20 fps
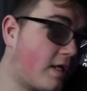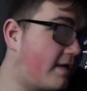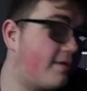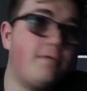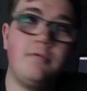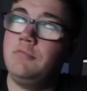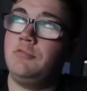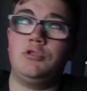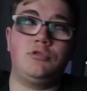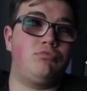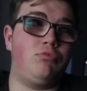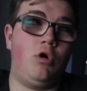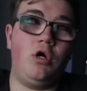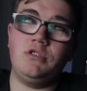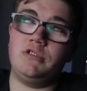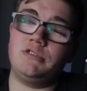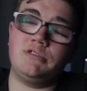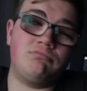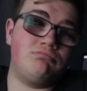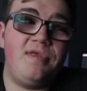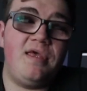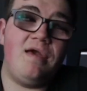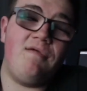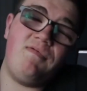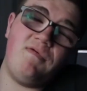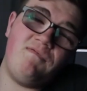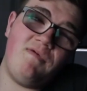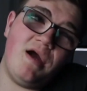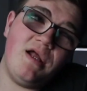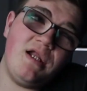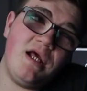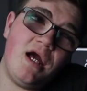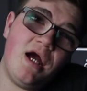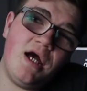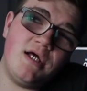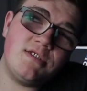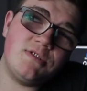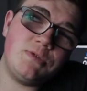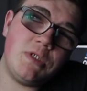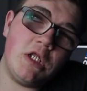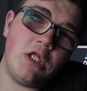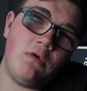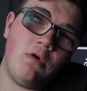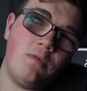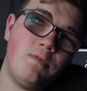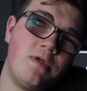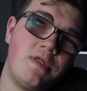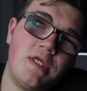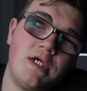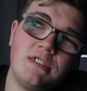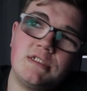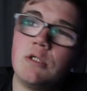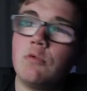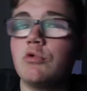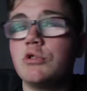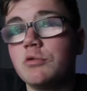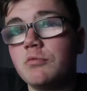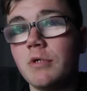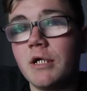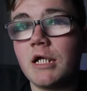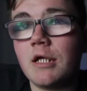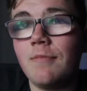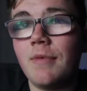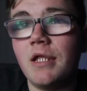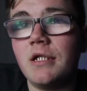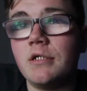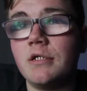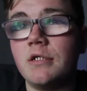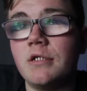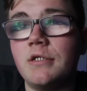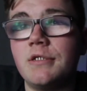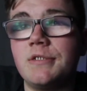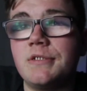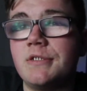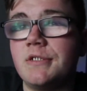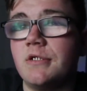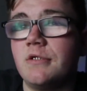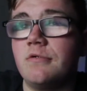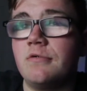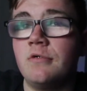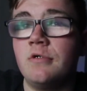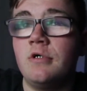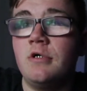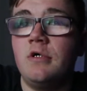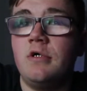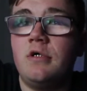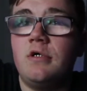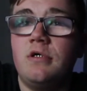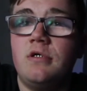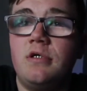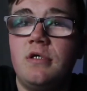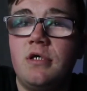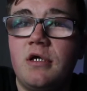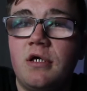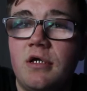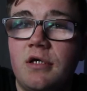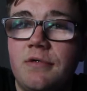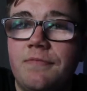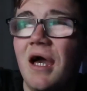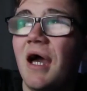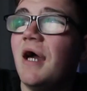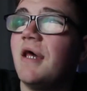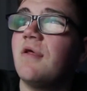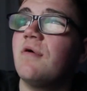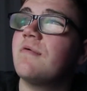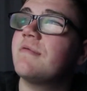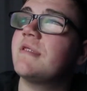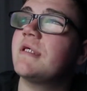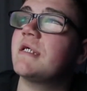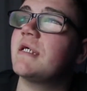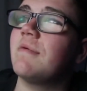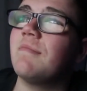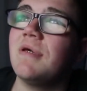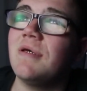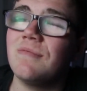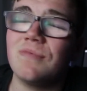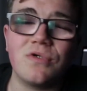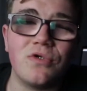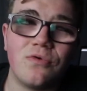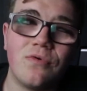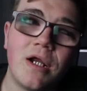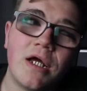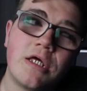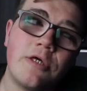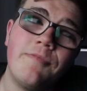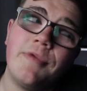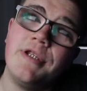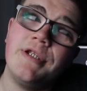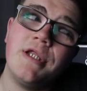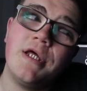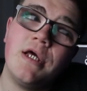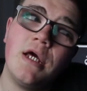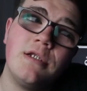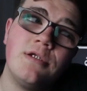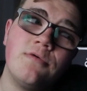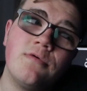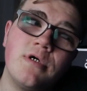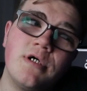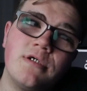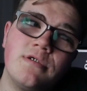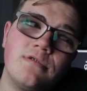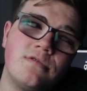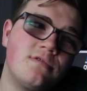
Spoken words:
It just was. If you find it hard to follow on with things, I wouldn't recommend it, so... yeah, I don't think I'm even going to recommend it anyway.